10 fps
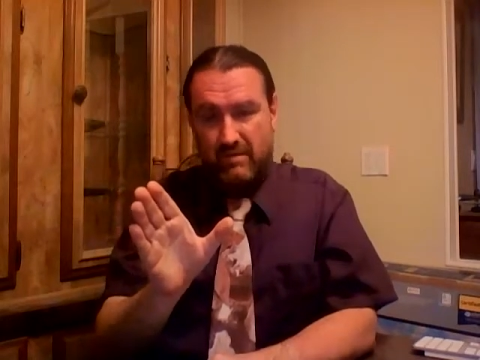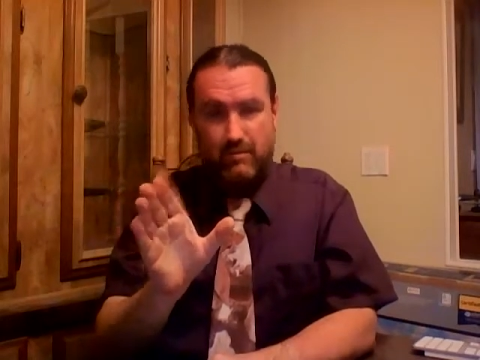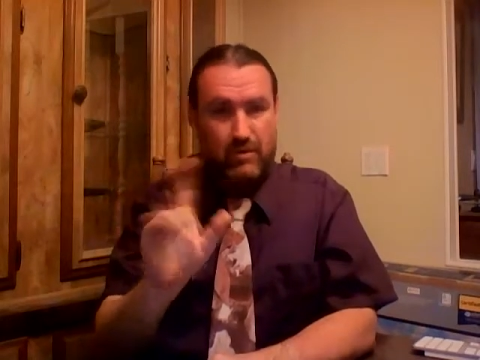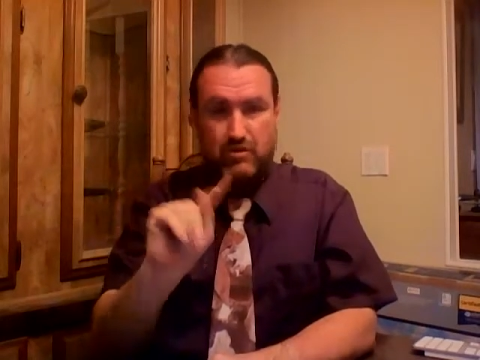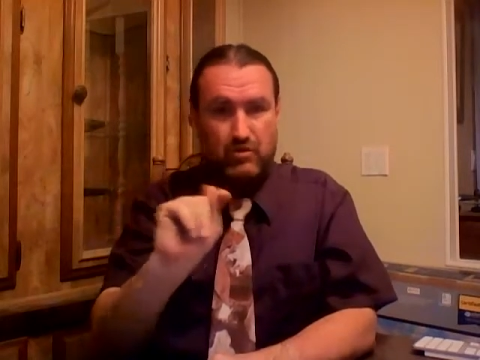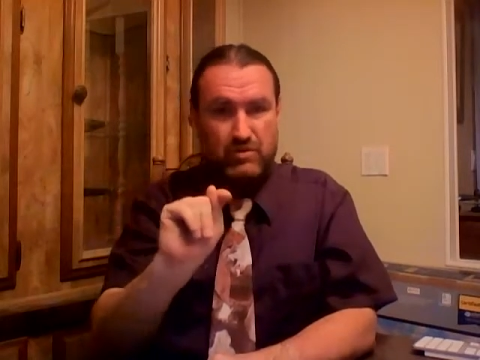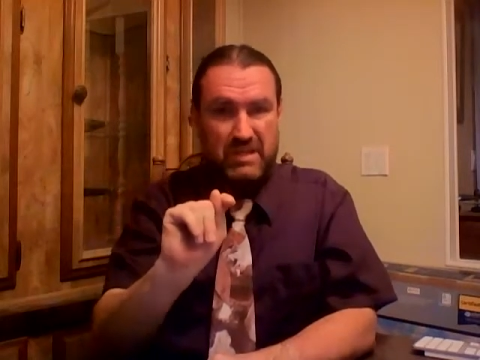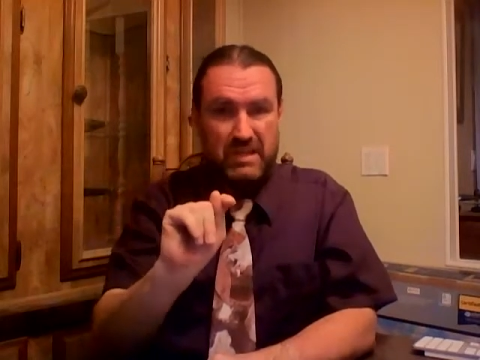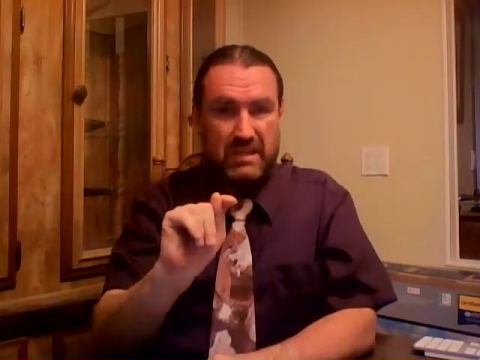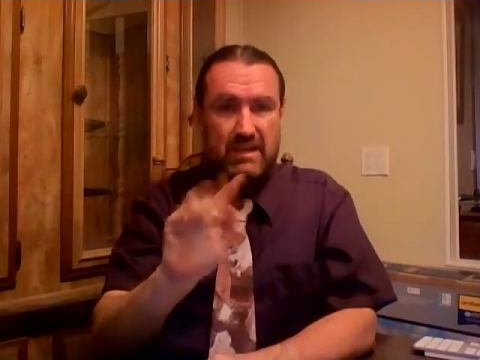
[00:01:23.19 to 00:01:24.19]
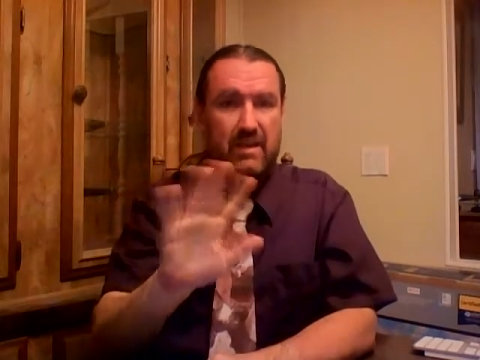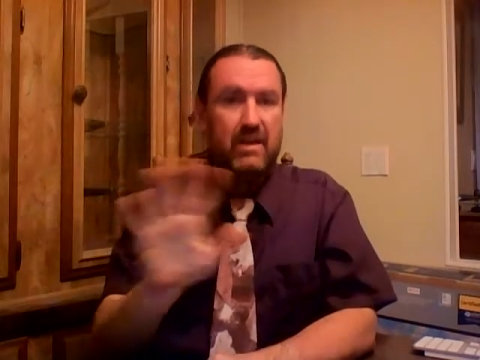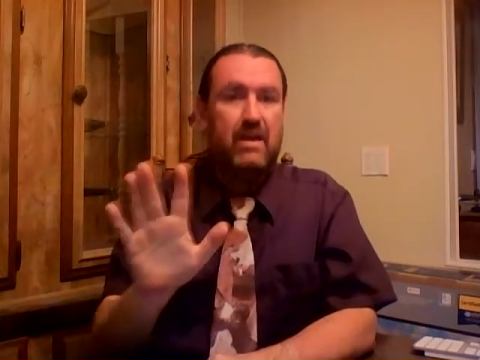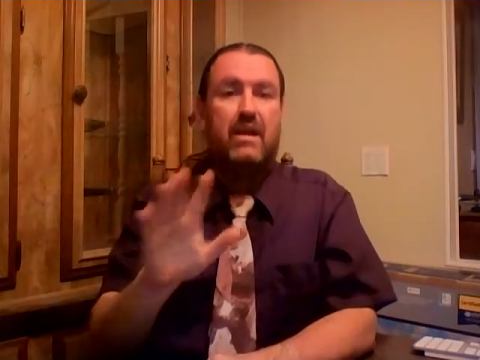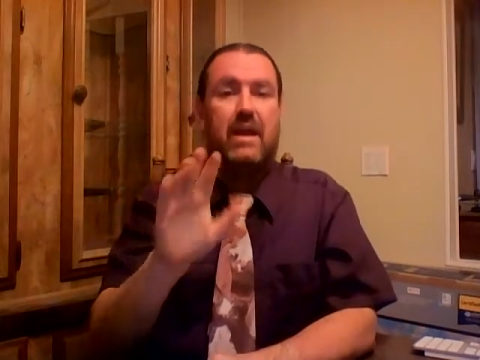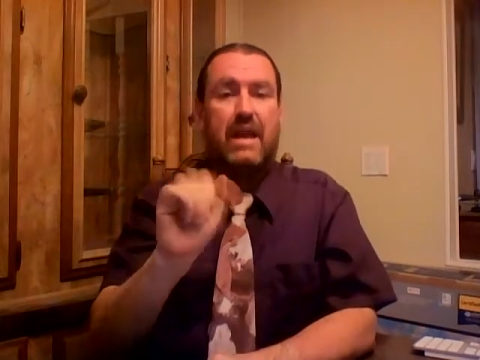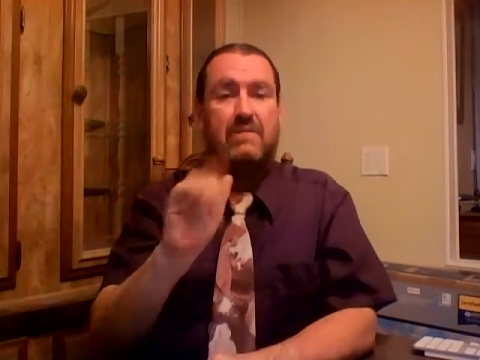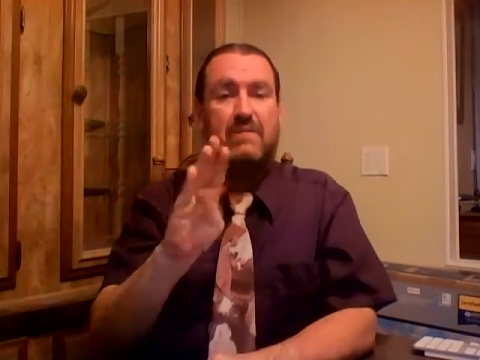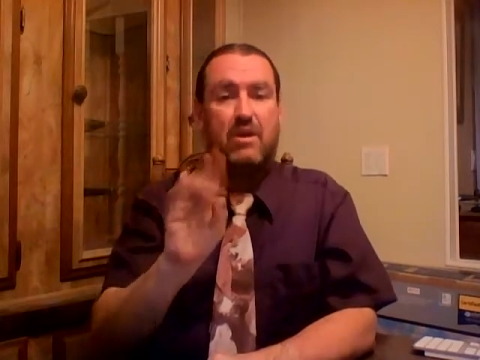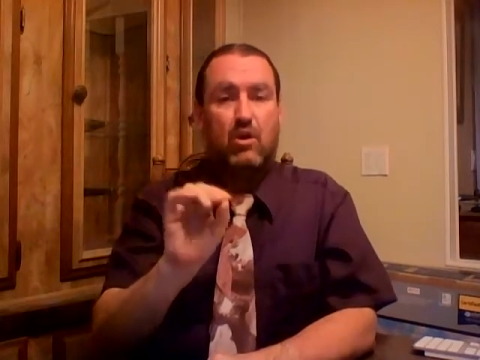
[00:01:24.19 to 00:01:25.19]
There's no T,
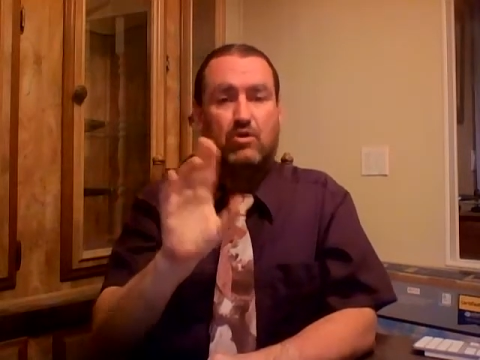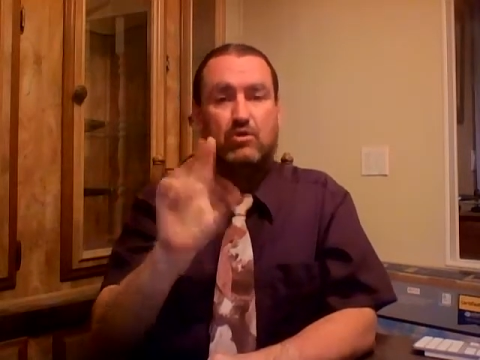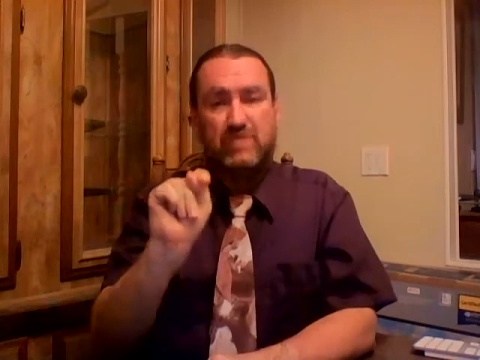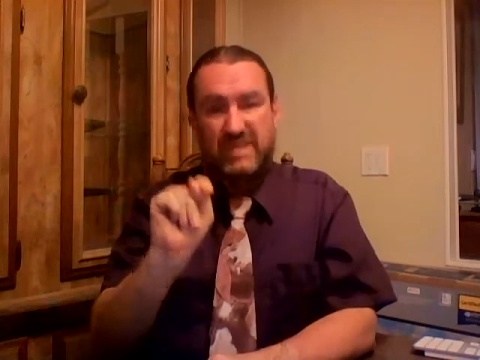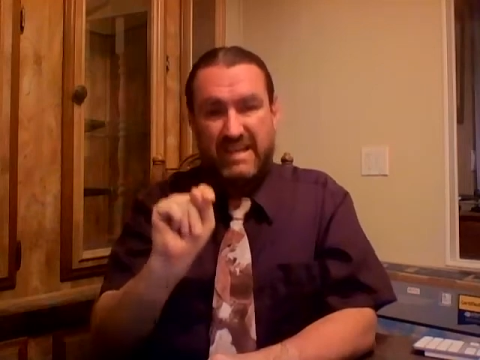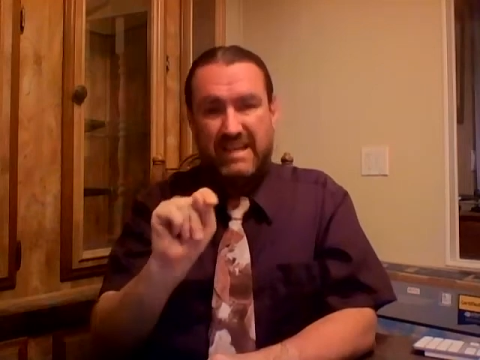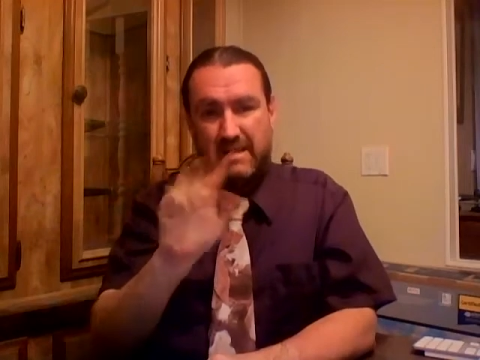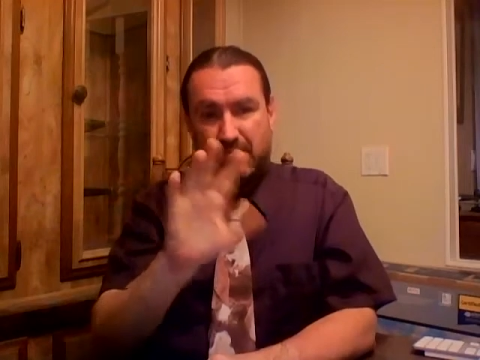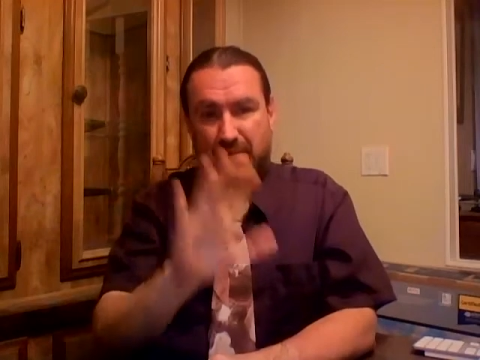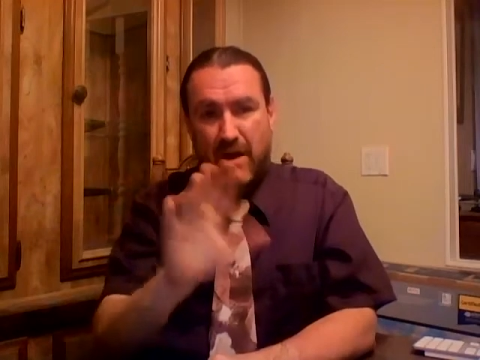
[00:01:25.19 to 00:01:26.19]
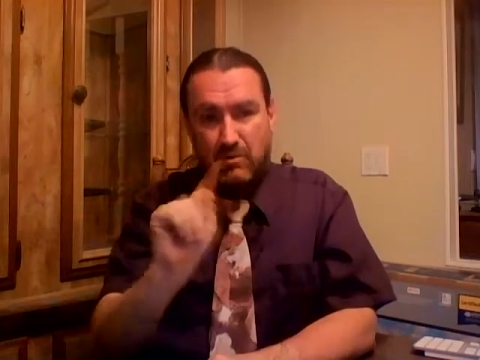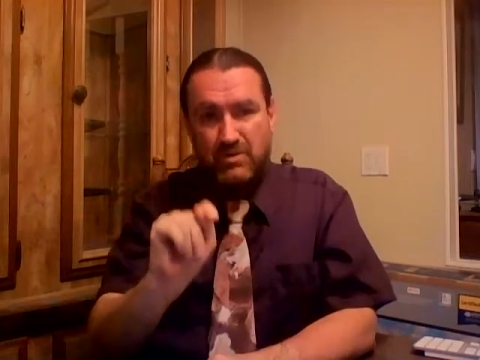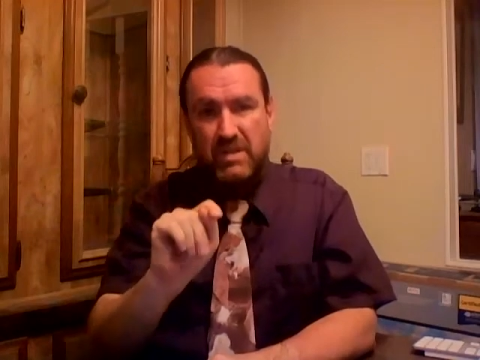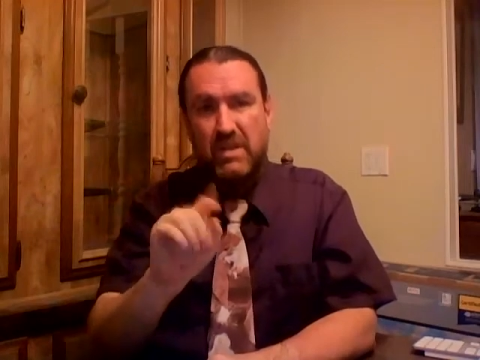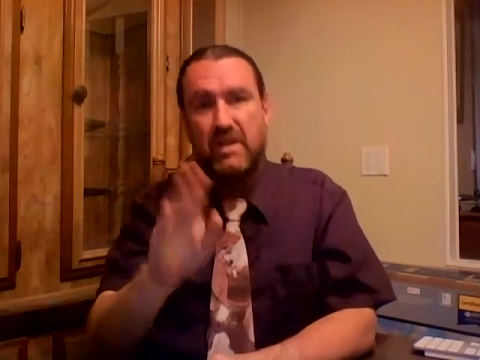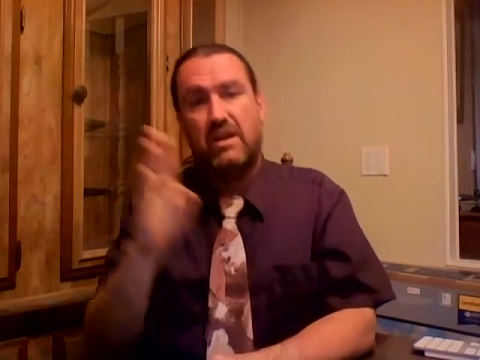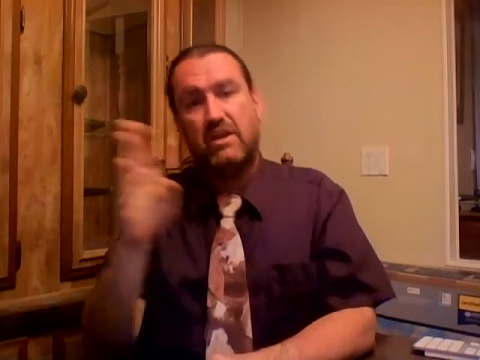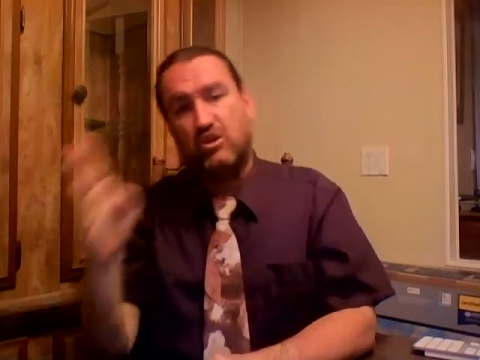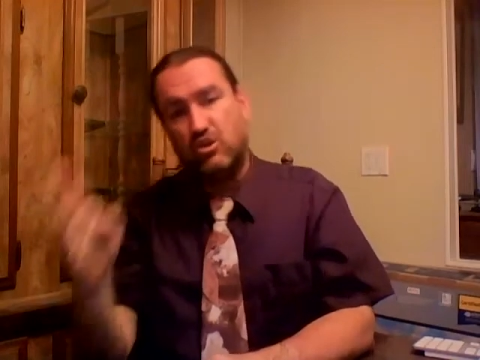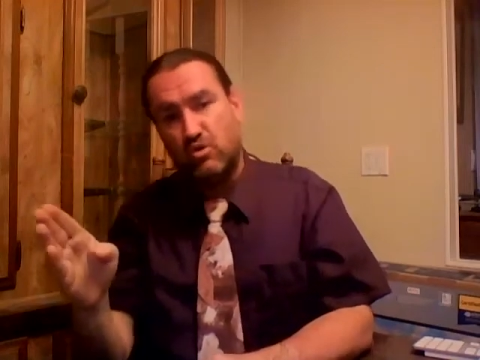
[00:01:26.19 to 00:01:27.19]
A-B-O-U-T, about
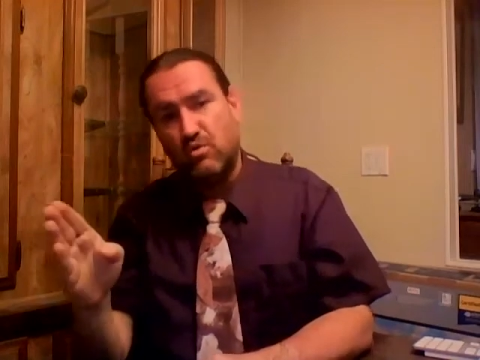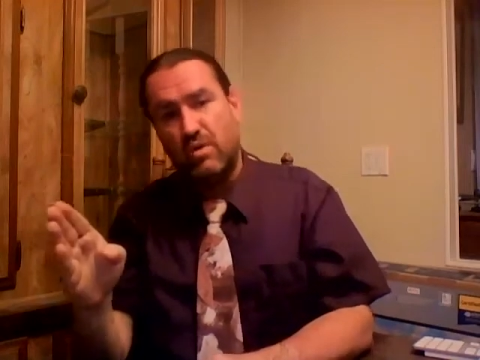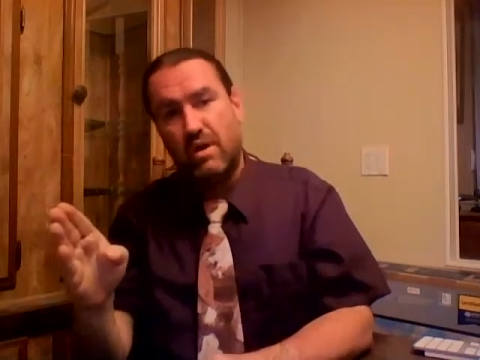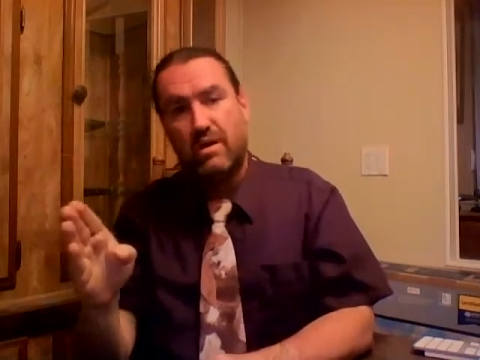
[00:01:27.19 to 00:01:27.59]
you,